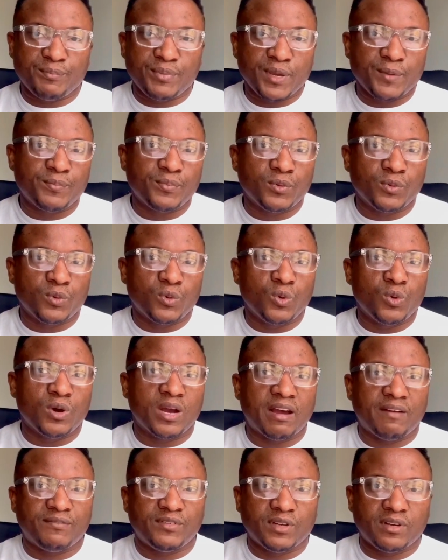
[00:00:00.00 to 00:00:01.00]
people who
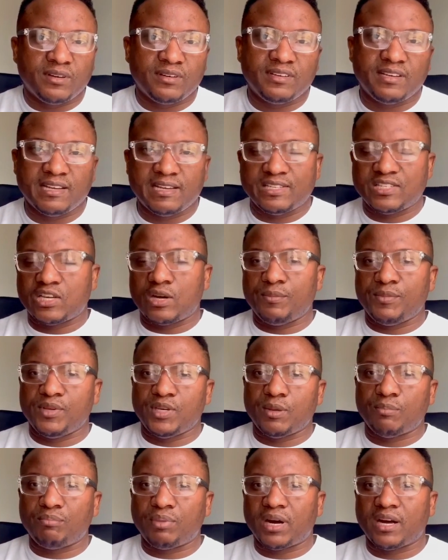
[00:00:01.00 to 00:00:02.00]
have done the exam in
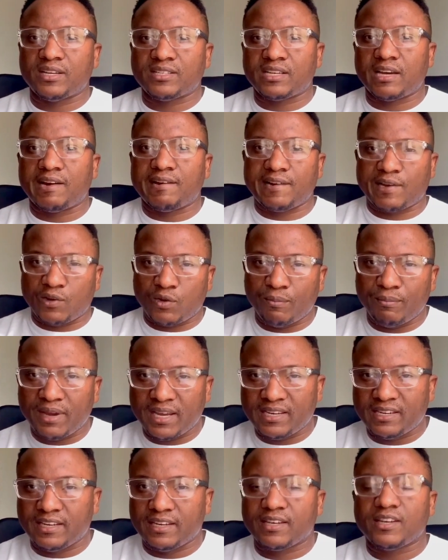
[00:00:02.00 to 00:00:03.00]
the past are
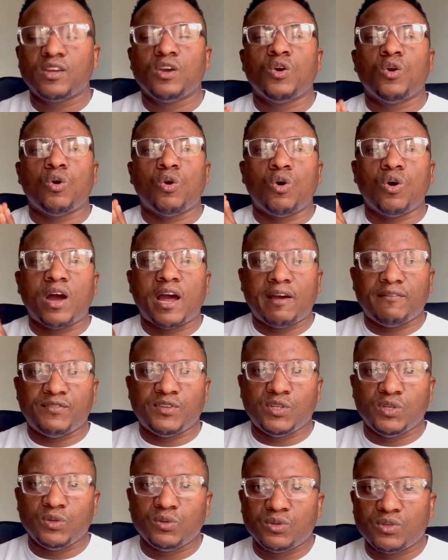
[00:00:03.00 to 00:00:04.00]
recommending or have
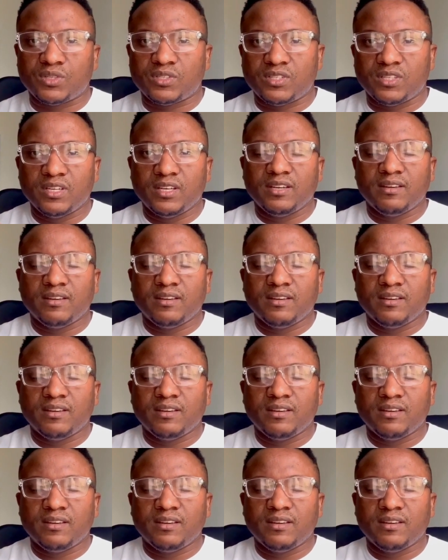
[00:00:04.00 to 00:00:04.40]
used,